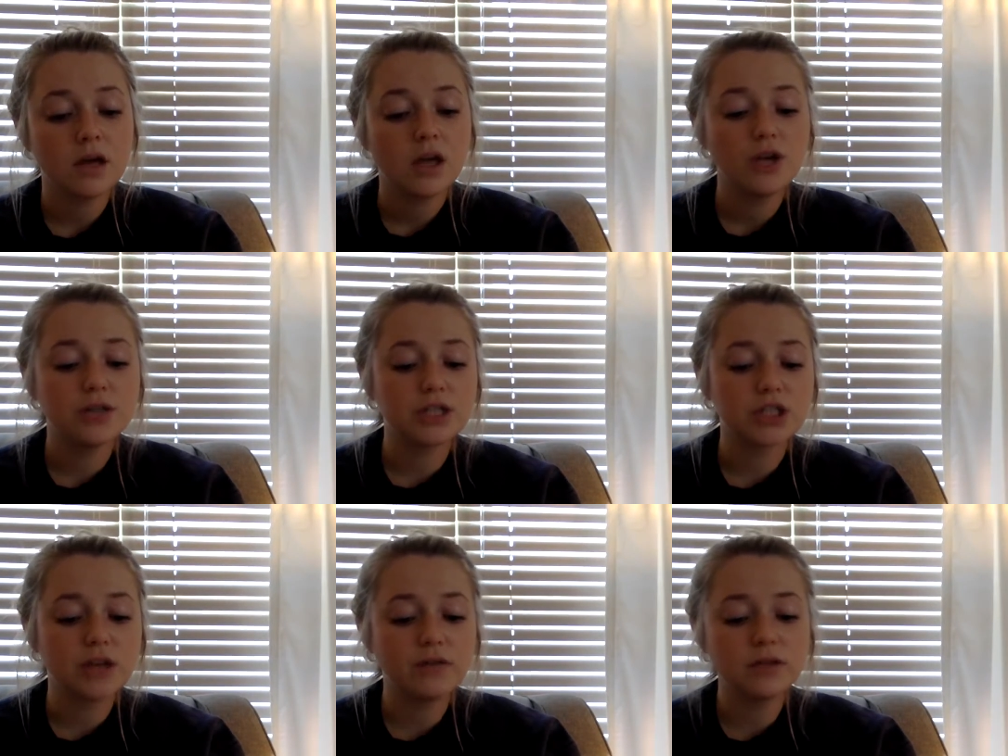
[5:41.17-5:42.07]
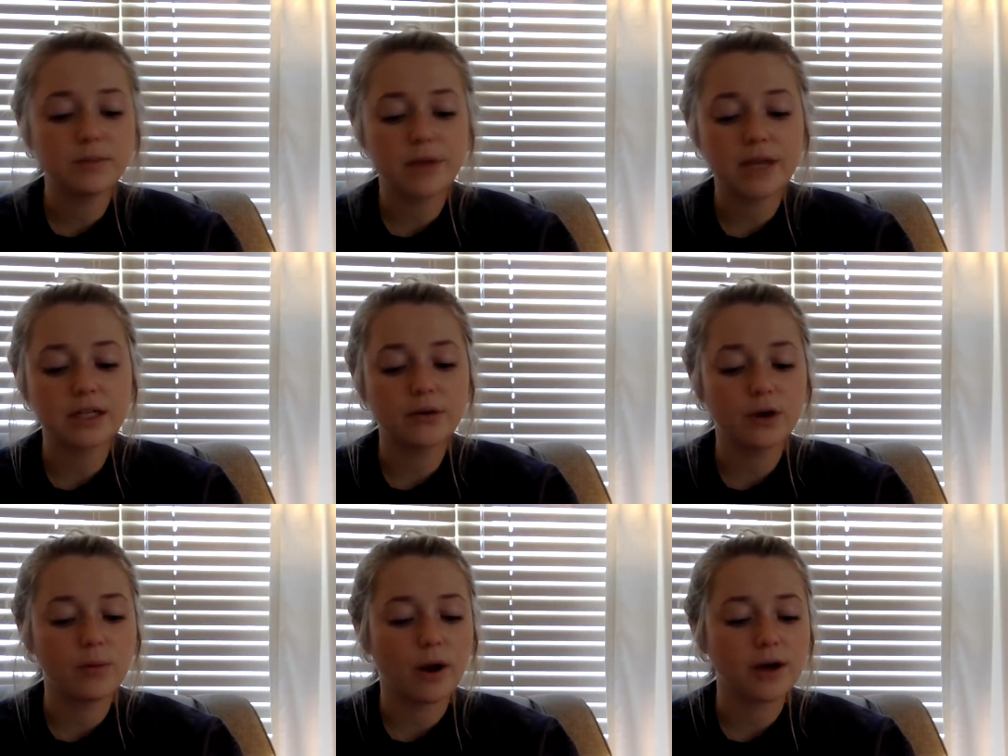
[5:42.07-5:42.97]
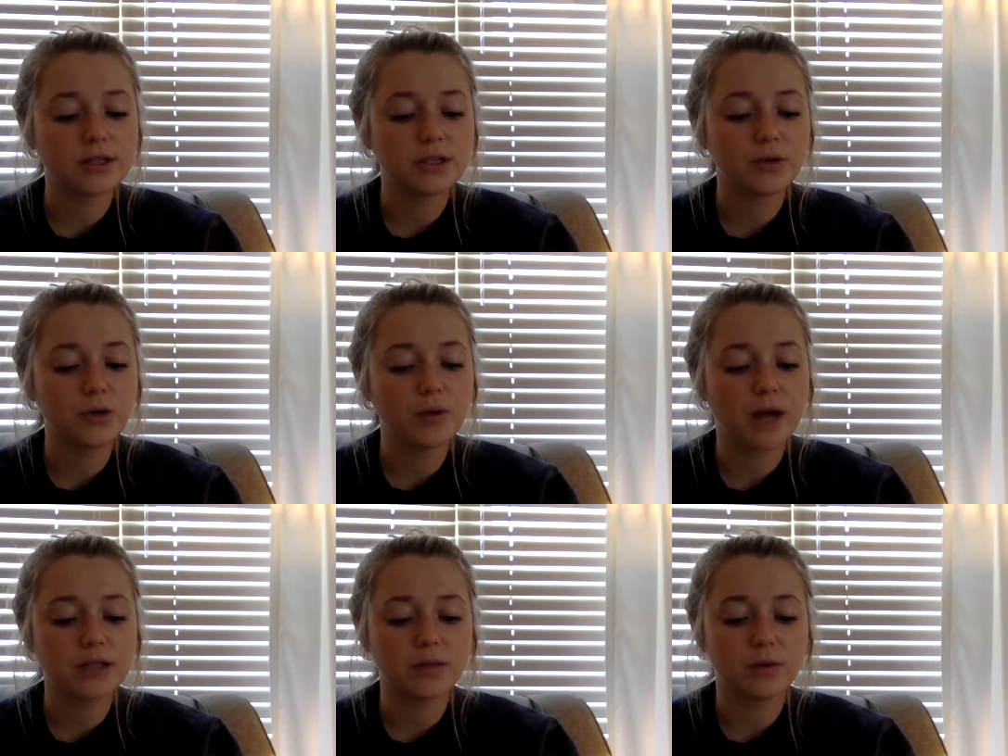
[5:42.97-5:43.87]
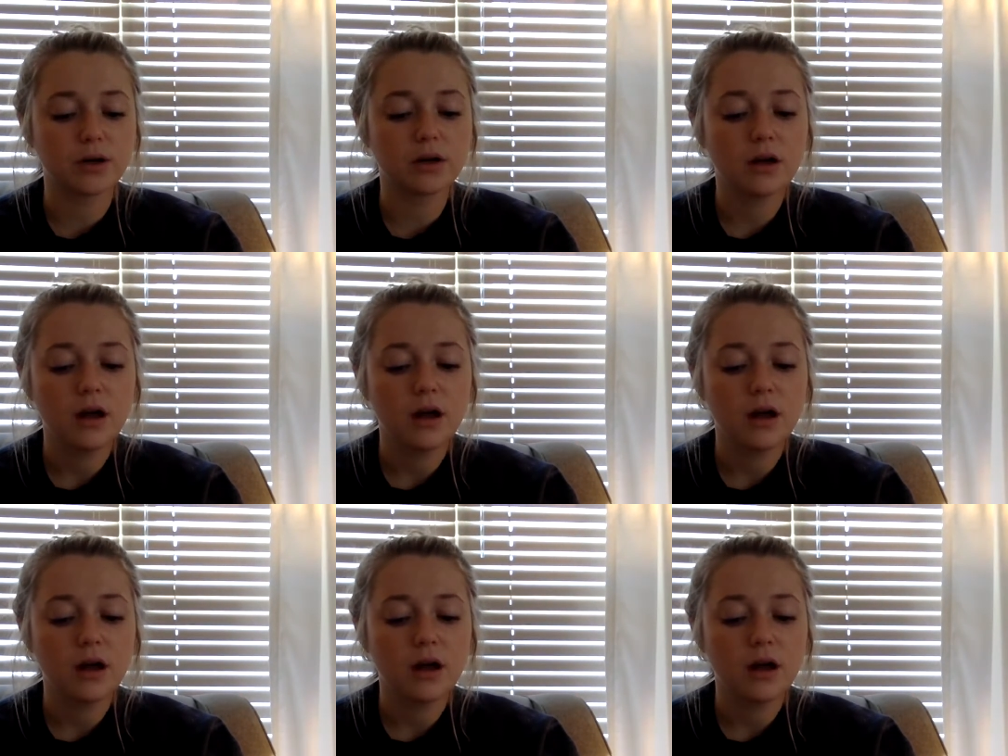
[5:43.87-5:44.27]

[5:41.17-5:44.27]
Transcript: Using shovels, picks, and crowbars, the group got to work.